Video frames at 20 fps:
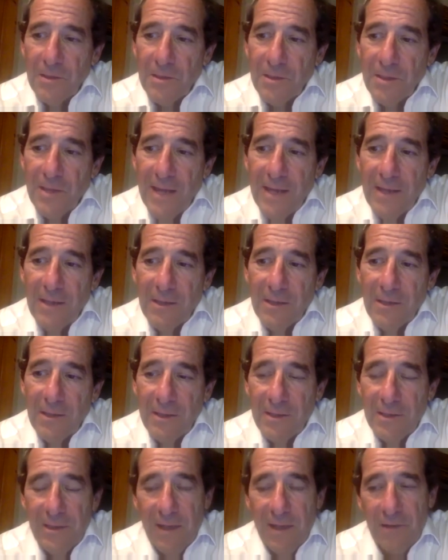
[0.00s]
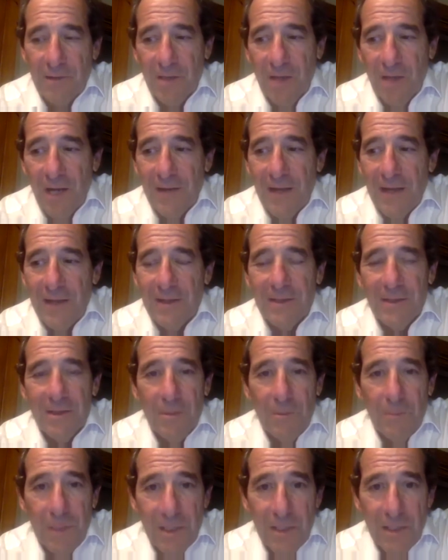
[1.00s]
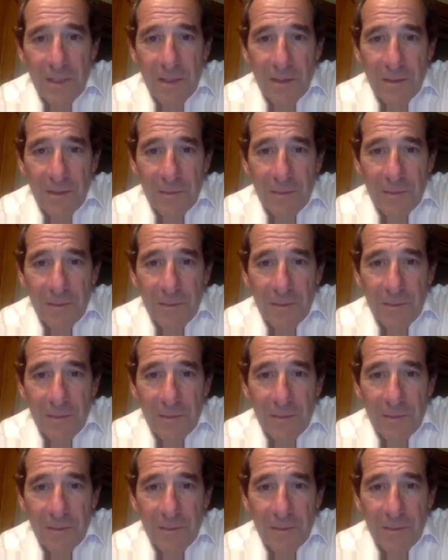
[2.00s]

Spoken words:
Now tying that into the media